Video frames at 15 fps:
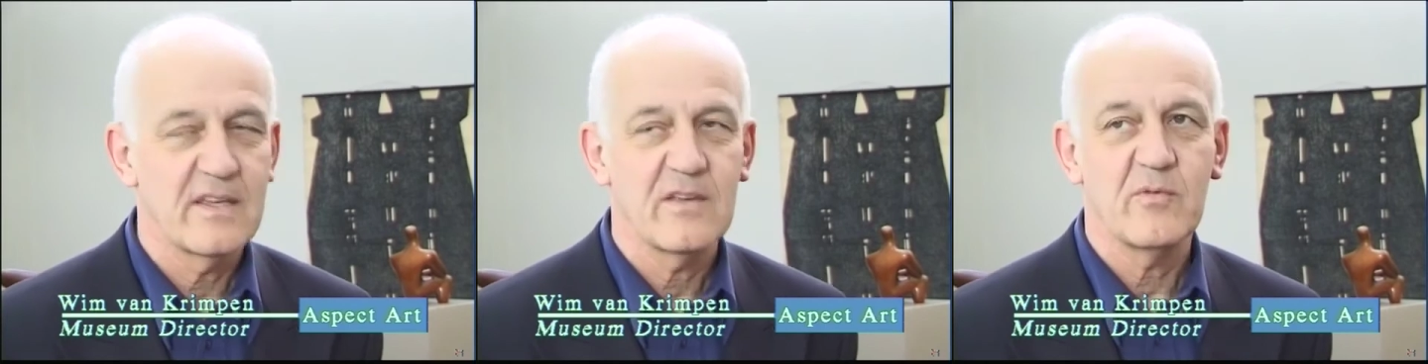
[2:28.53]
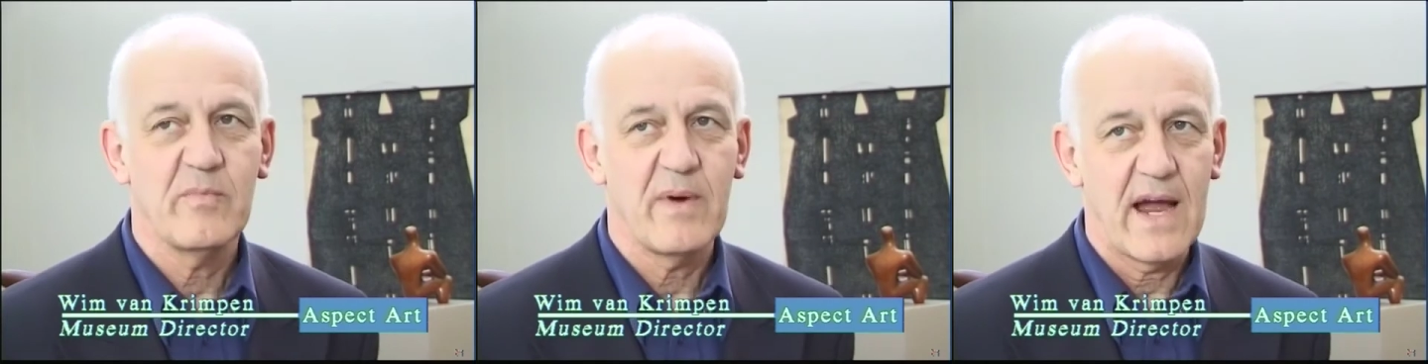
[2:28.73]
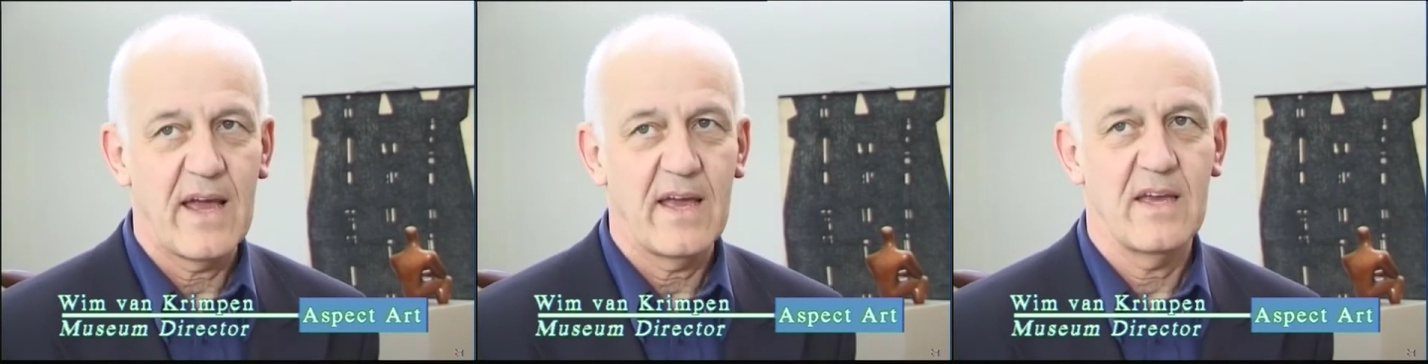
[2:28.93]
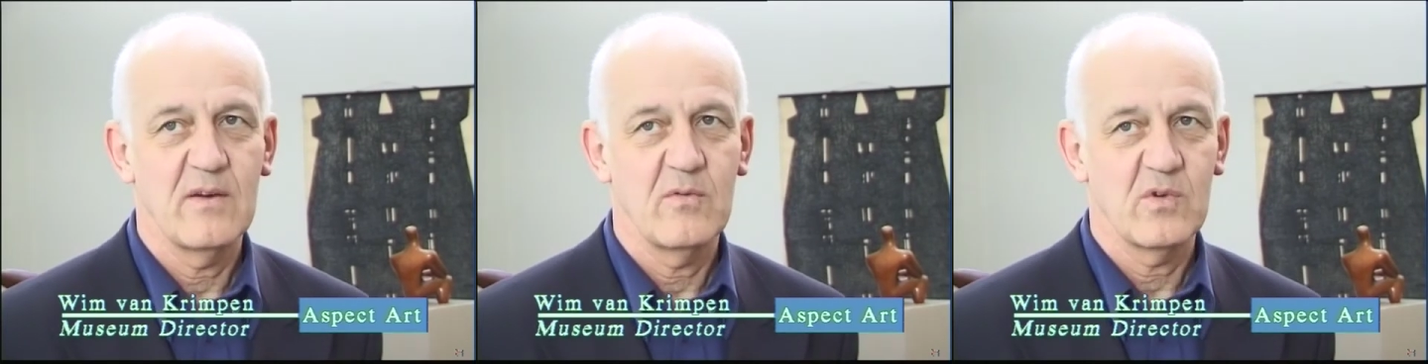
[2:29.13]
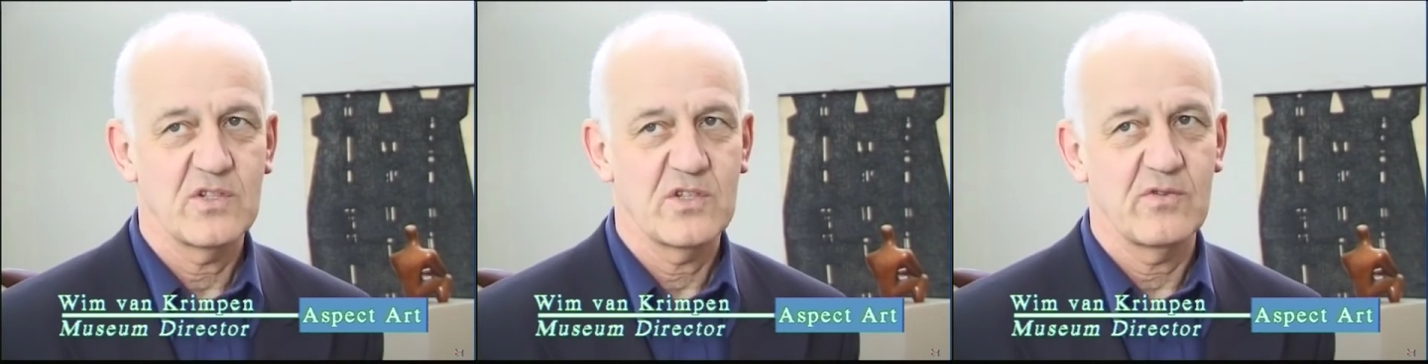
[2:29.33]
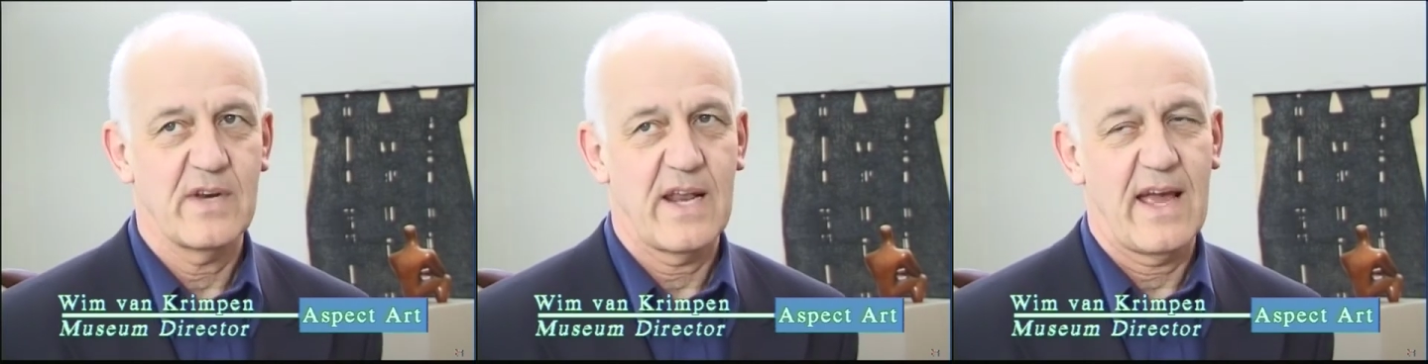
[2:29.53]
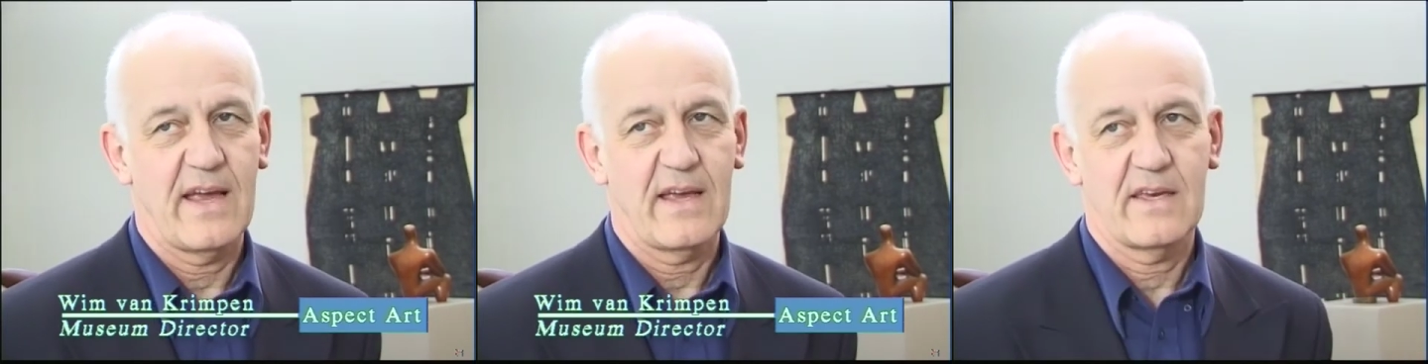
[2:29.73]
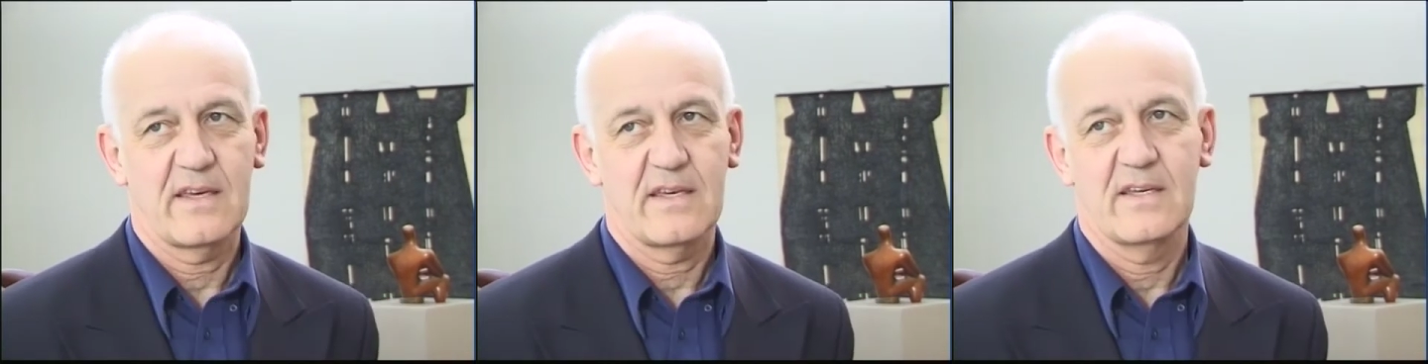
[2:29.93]
you buy what you
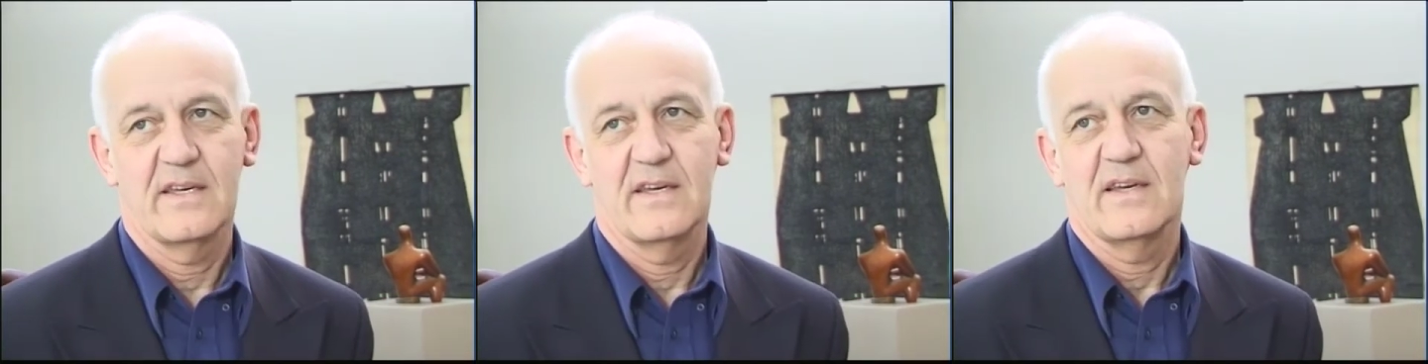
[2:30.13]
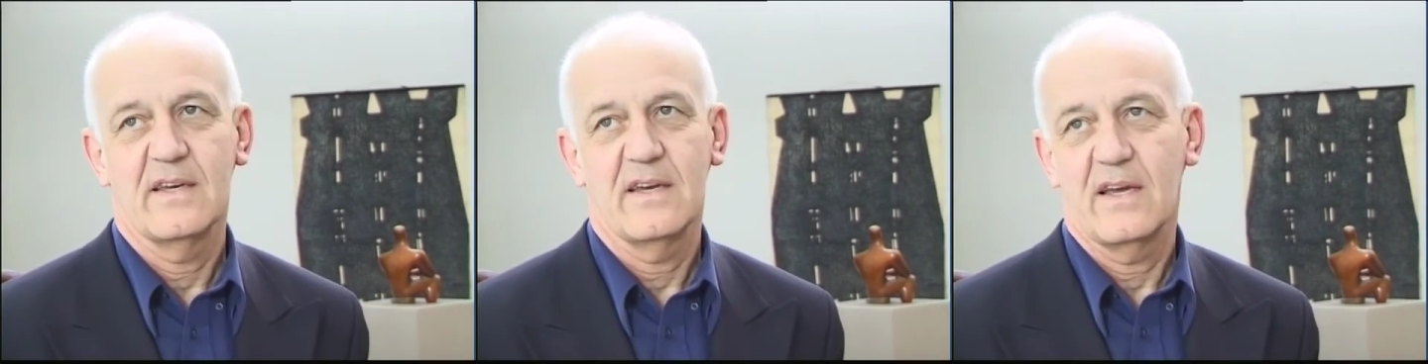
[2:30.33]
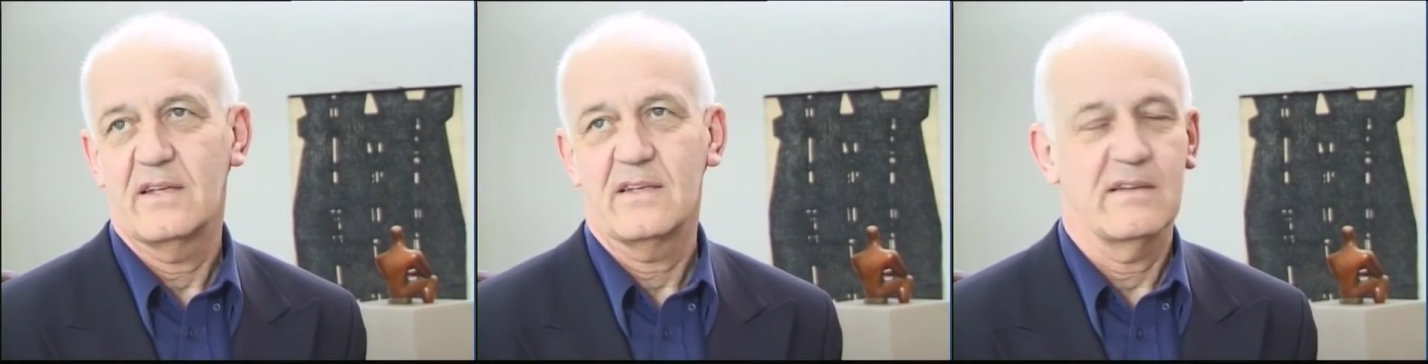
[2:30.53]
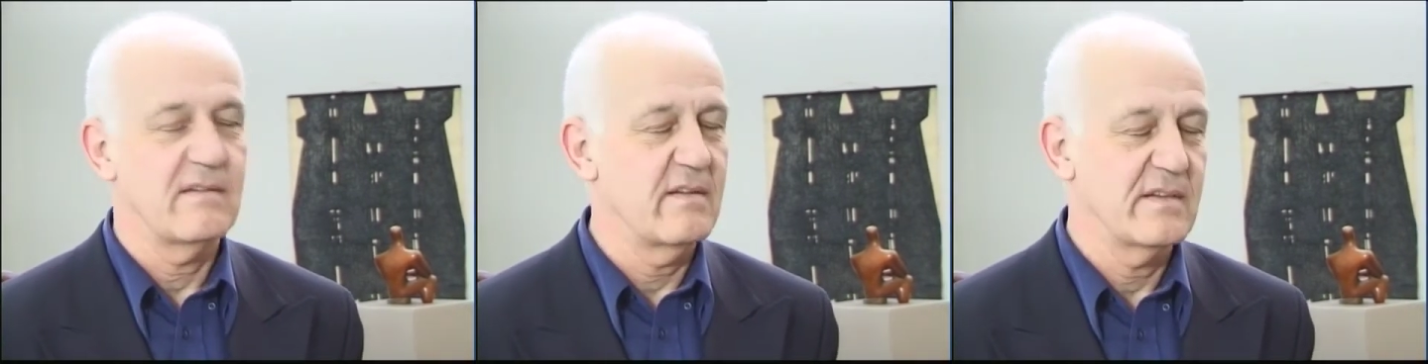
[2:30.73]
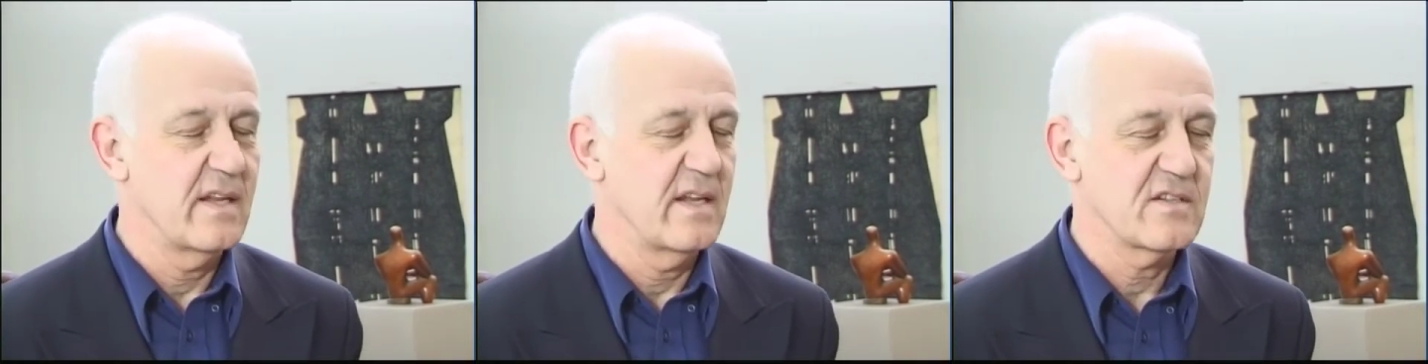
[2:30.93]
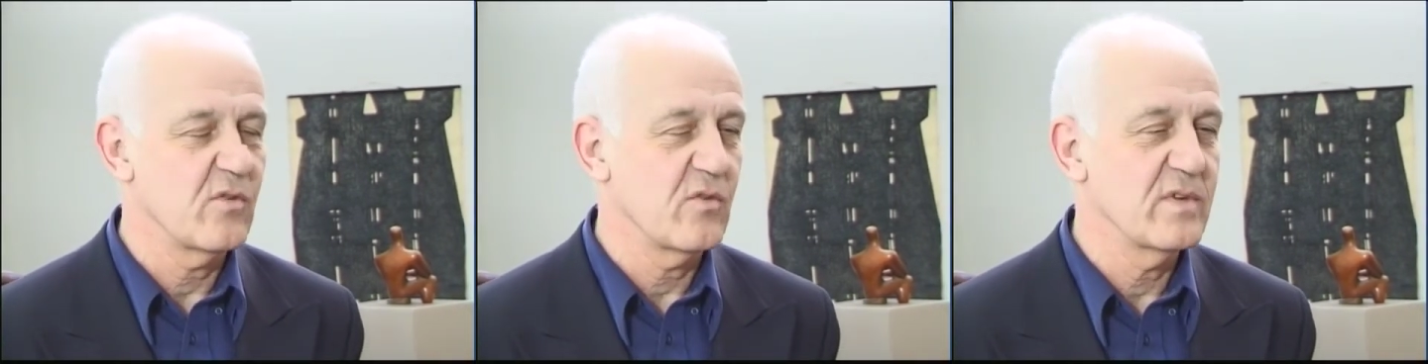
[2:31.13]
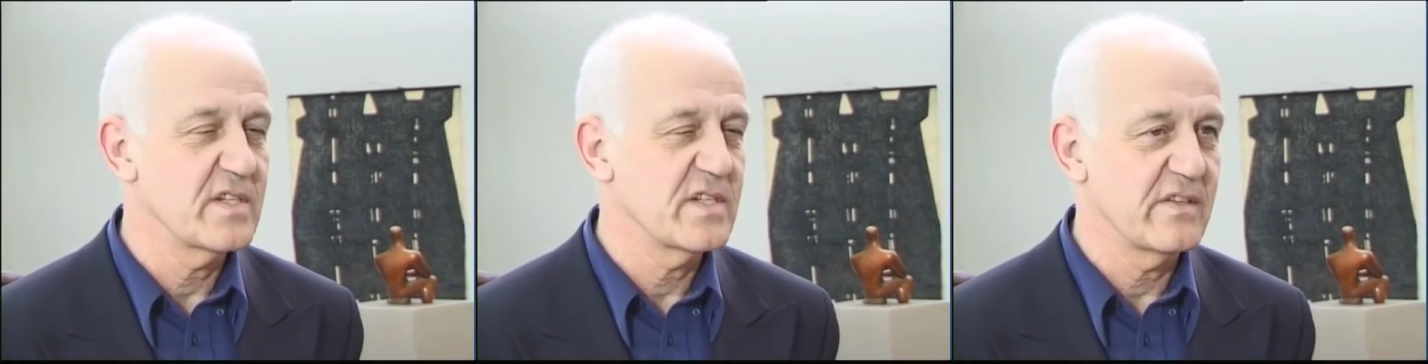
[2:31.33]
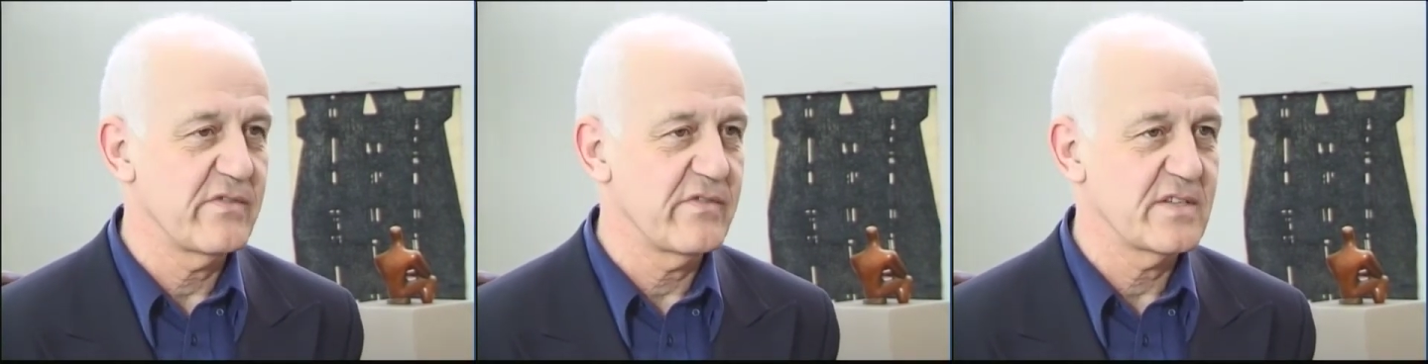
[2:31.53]
like, and that's
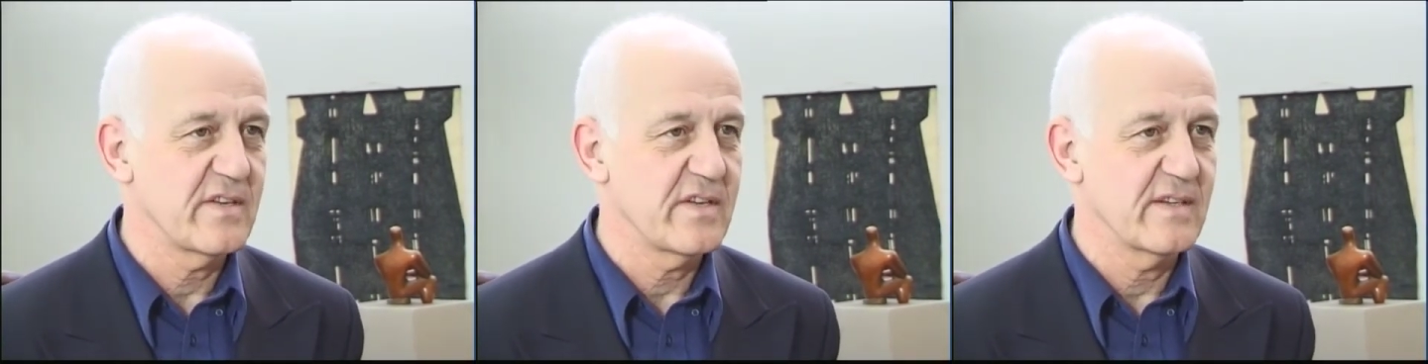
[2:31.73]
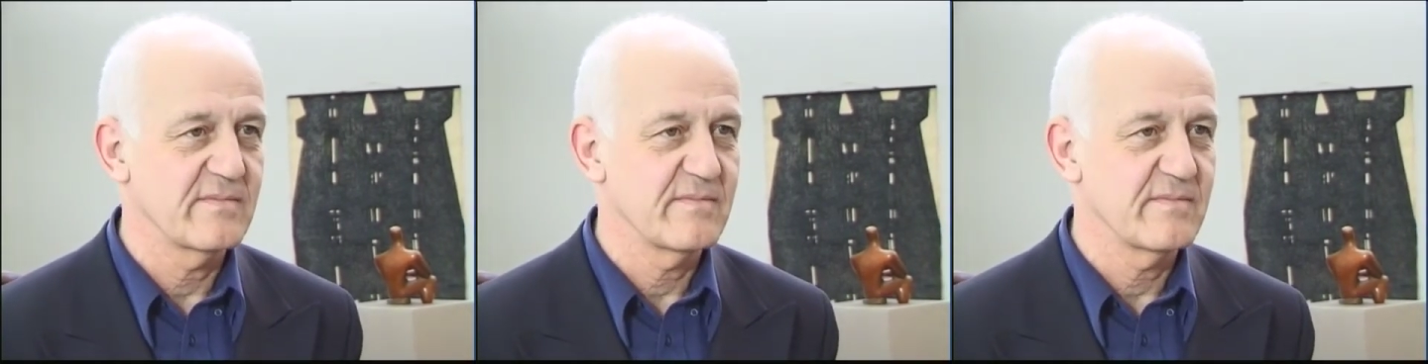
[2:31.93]
always interesting.